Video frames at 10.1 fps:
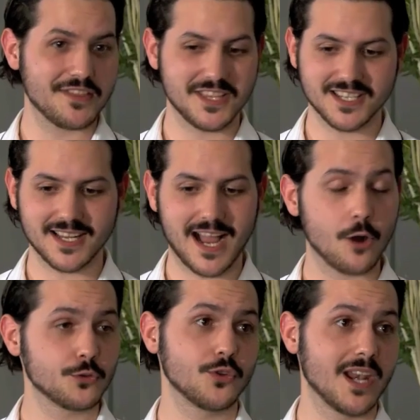Things like
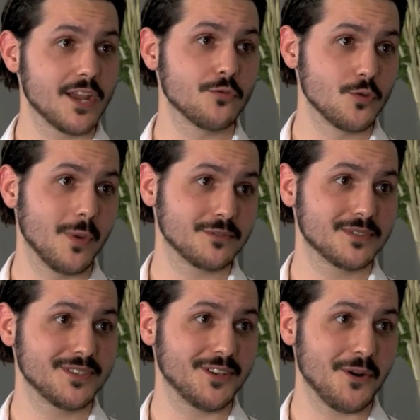how to lay a room
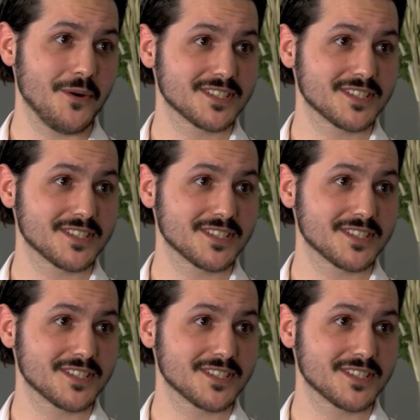out, you know.